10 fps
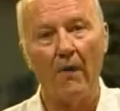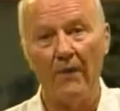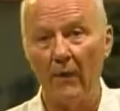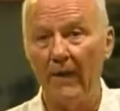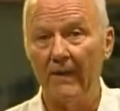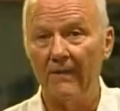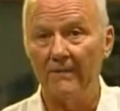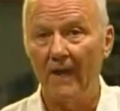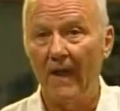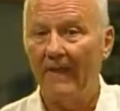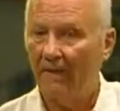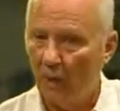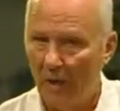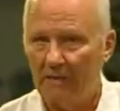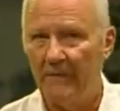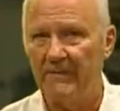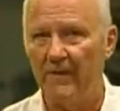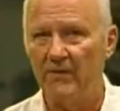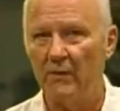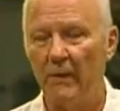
there is the quantum potential,